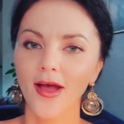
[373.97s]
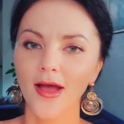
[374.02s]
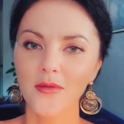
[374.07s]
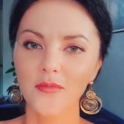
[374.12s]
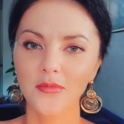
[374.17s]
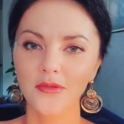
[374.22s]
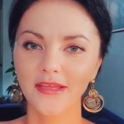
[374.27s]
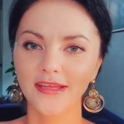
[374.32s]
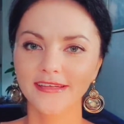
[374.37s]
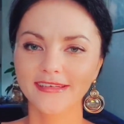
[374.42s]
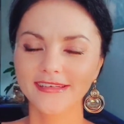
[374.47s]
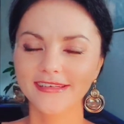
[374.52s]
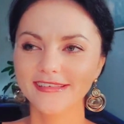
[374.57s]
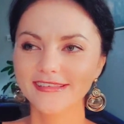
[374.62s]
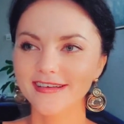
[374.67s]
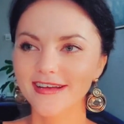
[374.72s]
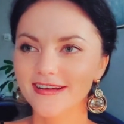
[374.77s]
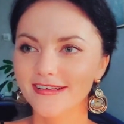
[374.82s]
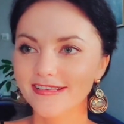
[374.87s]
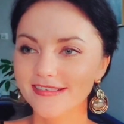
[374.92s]
I'm playing
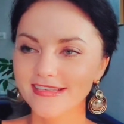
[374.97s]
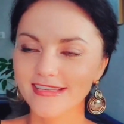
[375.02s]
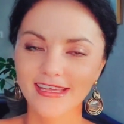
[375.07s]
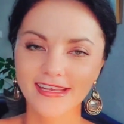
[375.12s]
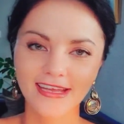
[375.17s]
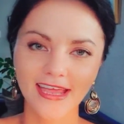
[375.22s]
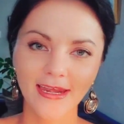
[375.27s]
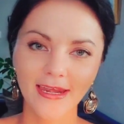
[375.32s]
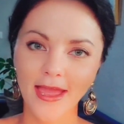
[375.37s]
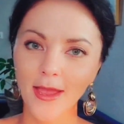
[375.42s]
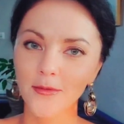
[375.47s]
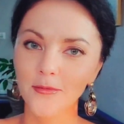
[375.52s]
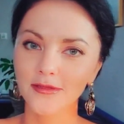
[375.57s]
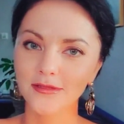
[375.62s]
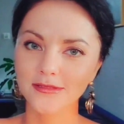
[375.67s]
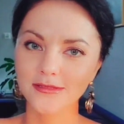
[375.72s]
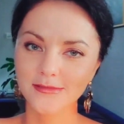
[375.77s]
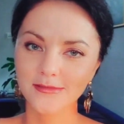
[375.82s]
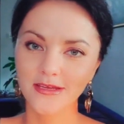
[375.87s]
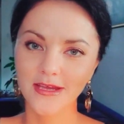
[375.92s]
guitar, singing, and I
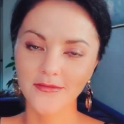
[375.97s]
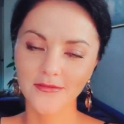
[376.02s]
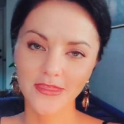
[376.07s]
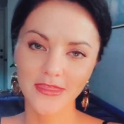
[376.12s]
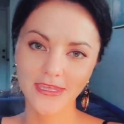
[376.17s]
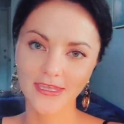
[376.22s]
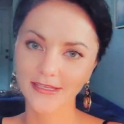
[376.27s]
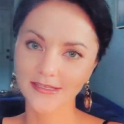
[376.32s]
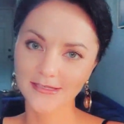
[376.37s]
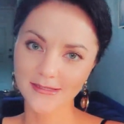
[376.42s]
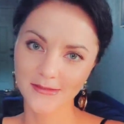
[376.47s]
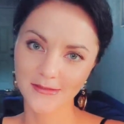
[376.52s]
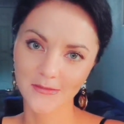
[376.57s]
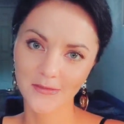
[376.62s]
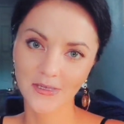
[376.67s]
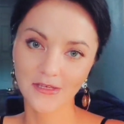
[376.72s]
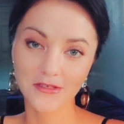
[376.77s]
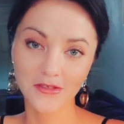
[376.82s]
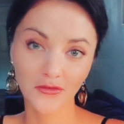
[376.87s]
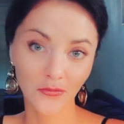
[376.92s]
will do everything
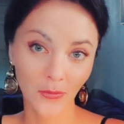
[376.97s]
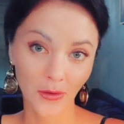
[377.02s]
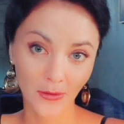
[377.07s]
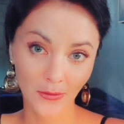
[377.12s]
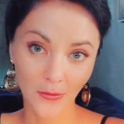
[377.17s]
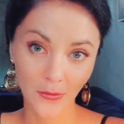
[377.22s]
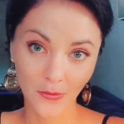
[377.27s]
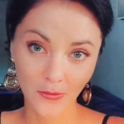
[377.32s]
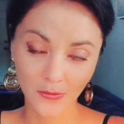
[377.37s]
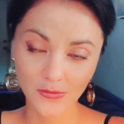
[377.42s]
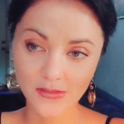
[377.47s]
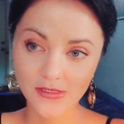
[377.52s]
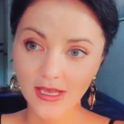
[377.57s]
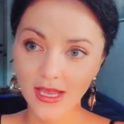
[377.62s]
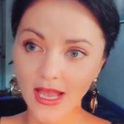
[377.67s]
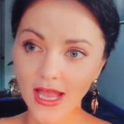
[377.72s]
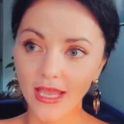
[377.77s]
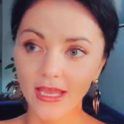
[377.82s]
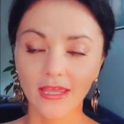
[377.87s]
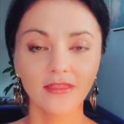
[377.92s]
to achieve my goals
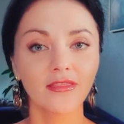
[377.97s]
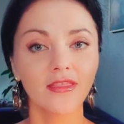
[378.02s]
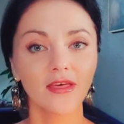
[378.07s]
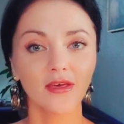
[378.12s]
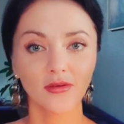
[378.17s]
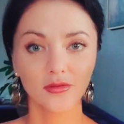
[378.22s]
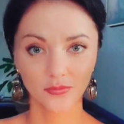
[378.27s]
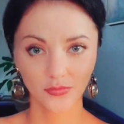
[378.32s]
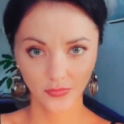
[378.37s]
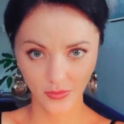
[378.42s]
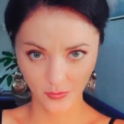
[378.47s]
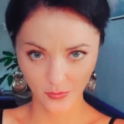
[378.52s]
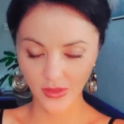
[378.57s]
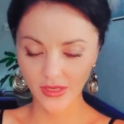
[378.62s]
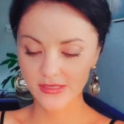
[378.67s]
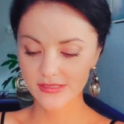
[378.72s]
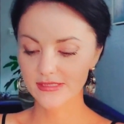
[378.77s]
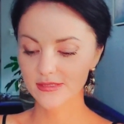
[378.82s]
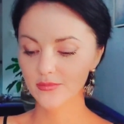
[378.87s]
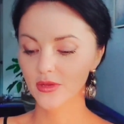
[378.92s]
in the
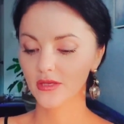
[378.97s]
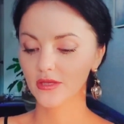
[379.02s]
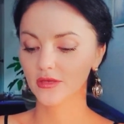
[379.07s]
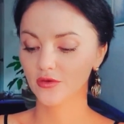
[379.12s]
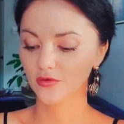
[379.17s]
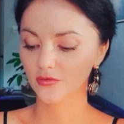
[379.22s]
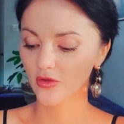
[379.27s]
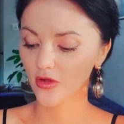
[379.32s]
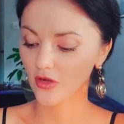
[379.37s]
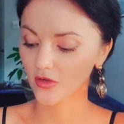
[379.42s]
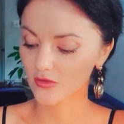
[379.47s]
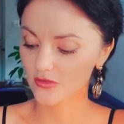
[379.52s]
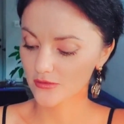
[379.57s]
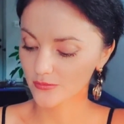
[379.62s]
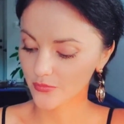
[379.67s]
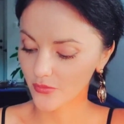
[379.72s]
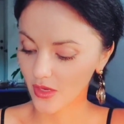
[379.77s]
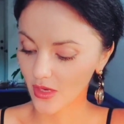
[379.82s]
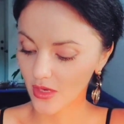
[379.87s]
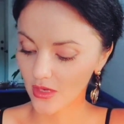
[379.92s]
best manner, of course,
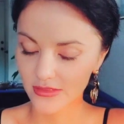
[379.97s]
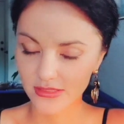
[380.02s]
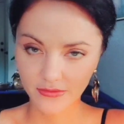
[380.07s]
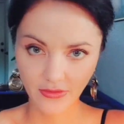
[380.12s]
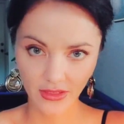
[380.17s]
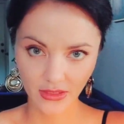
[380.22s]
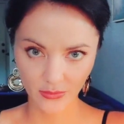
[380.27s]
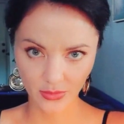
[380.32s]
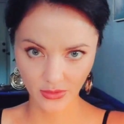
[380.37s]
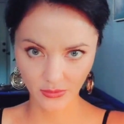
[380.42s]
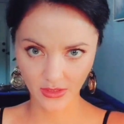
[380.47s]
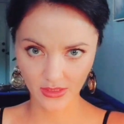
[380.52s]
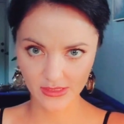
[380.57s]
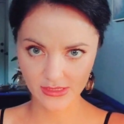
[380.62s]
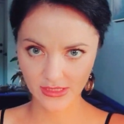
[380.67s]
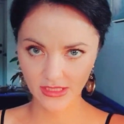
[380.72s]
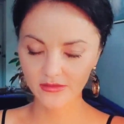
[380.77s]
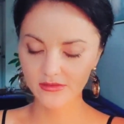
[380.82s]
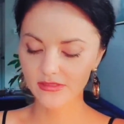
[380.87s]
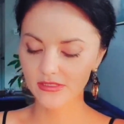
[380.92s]
uh, developing my
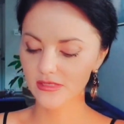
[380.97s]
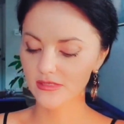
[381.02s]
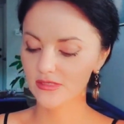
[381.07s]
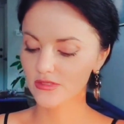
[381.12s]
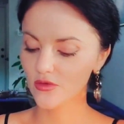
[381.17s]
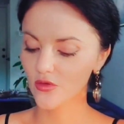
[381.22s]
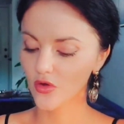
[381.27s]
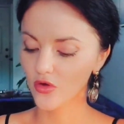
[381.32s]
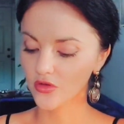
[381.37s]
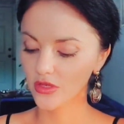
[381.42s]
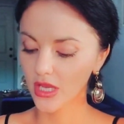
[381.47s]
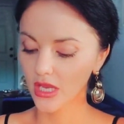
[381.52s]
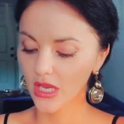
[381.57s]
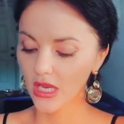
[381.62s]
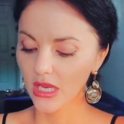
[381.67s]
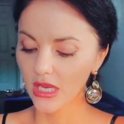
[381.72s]
skills and so on.